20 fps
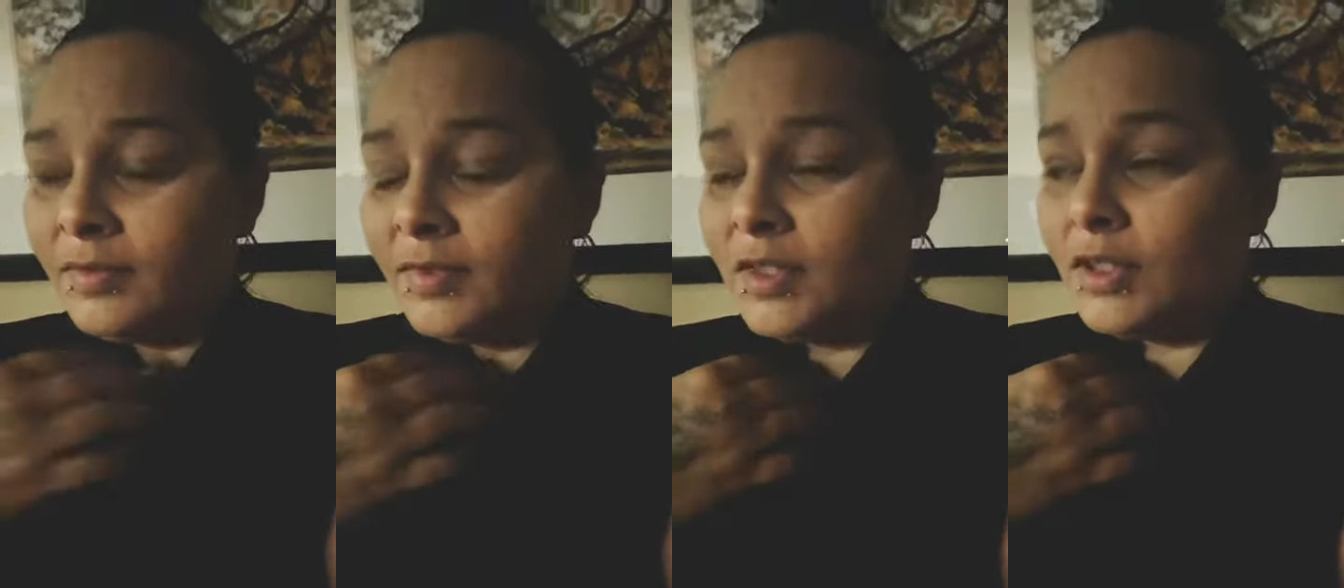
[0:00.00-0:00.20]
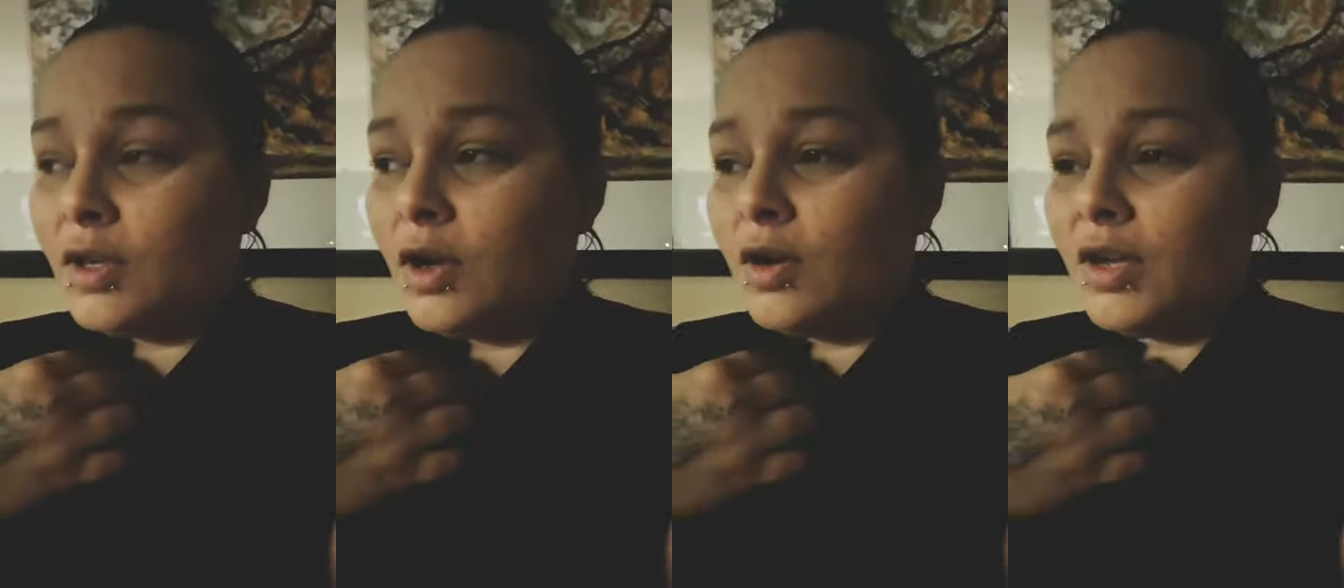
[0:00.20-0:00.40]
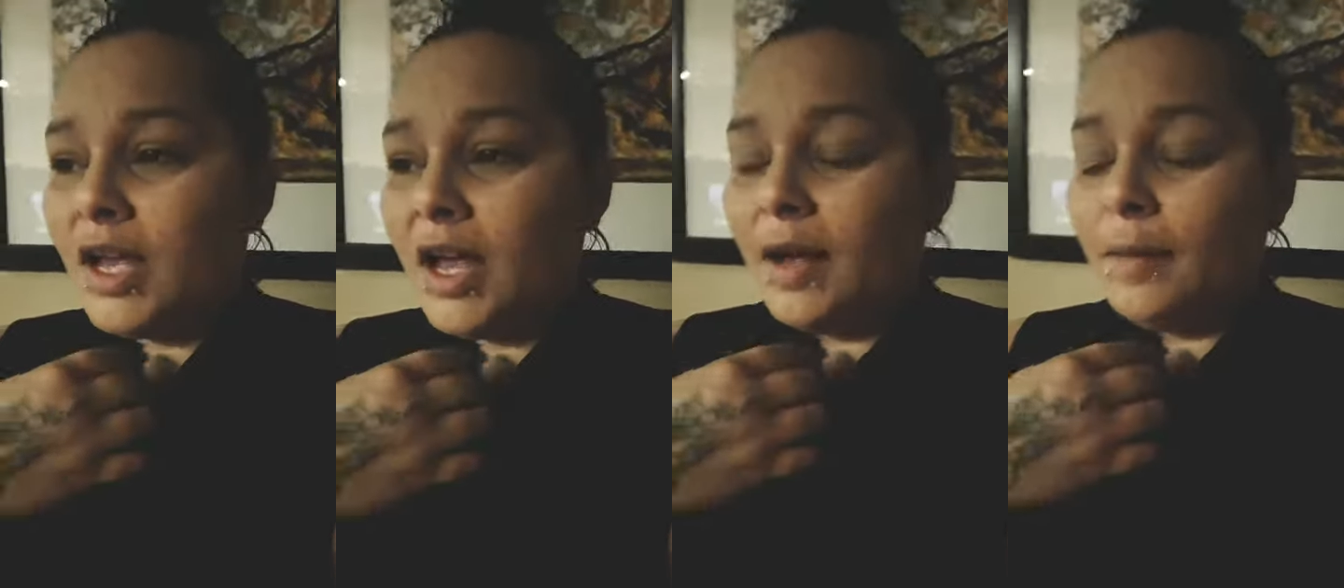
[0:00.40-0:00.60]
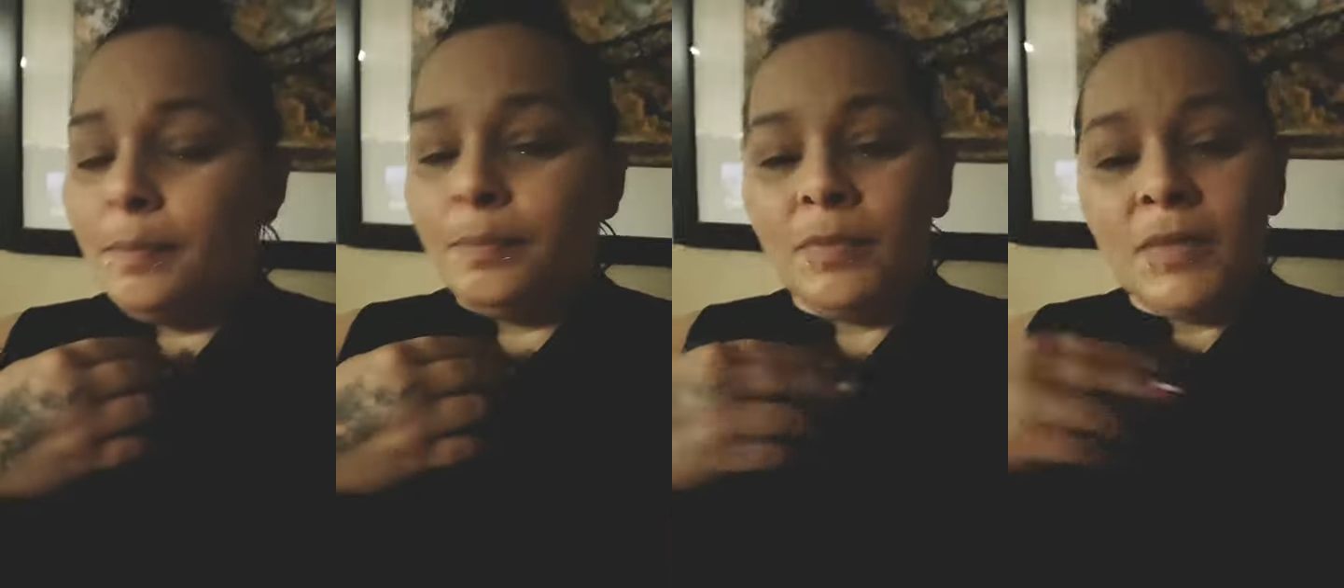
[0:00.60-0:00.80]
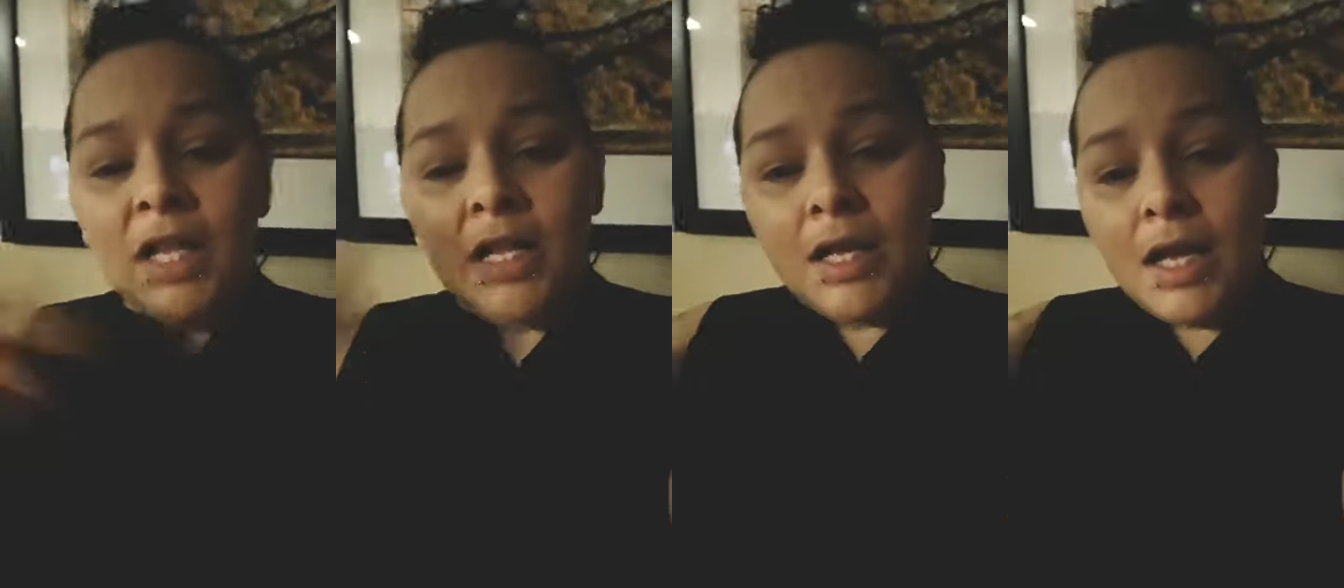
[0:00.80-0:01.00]
So yeah.
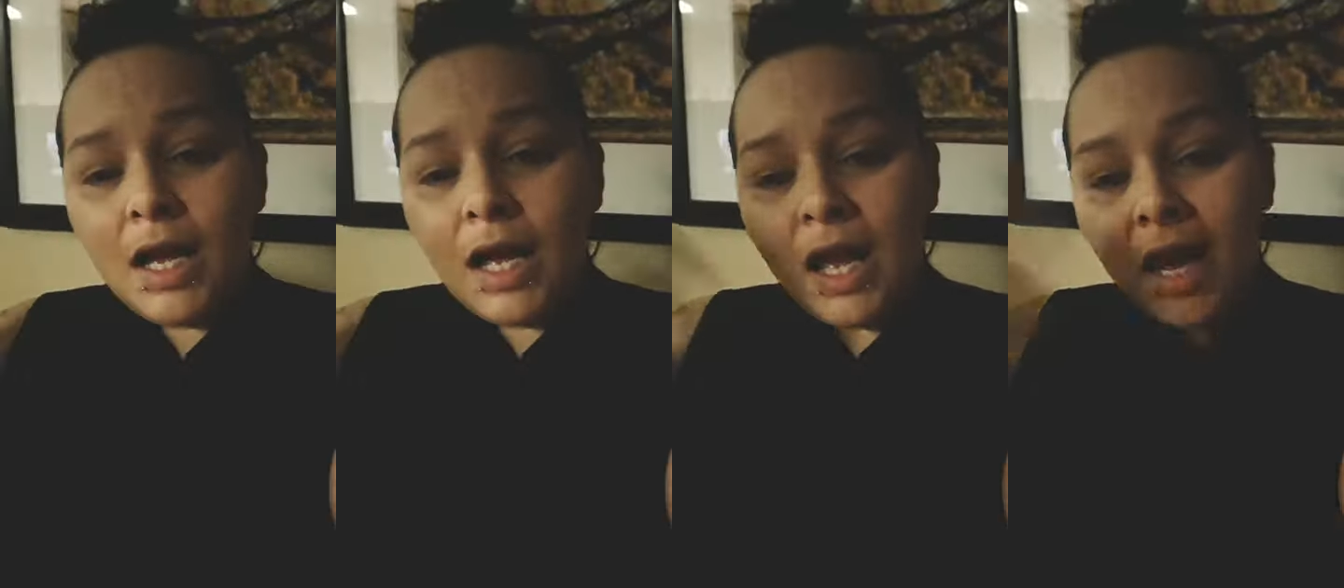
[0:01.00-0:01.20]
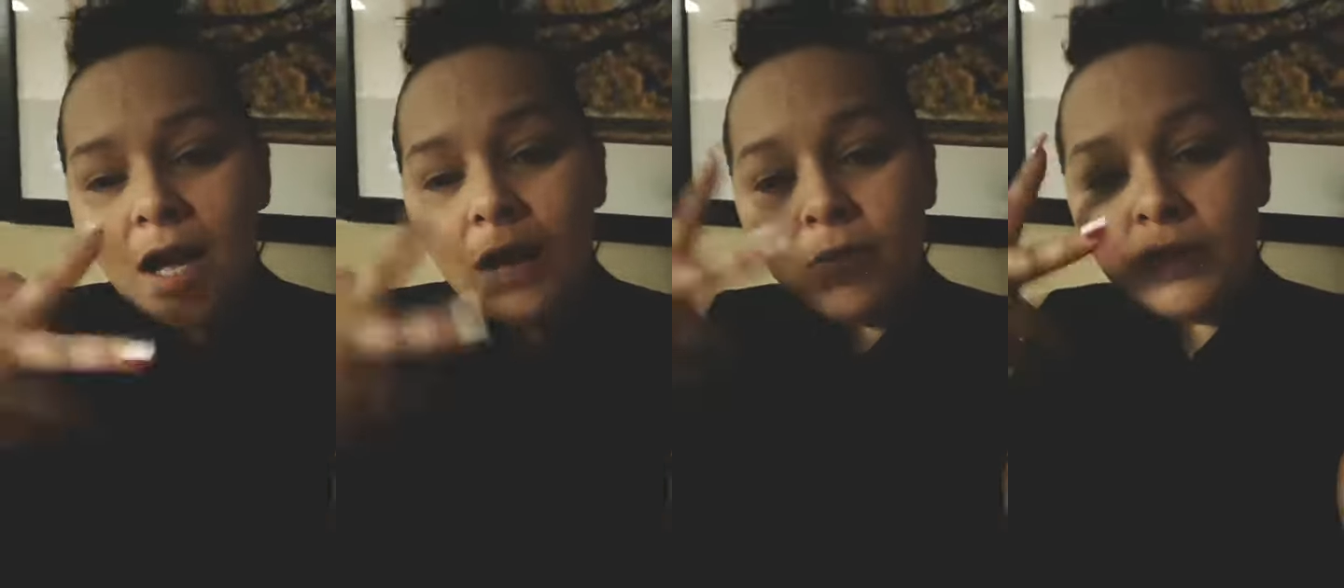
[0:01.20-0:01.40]
I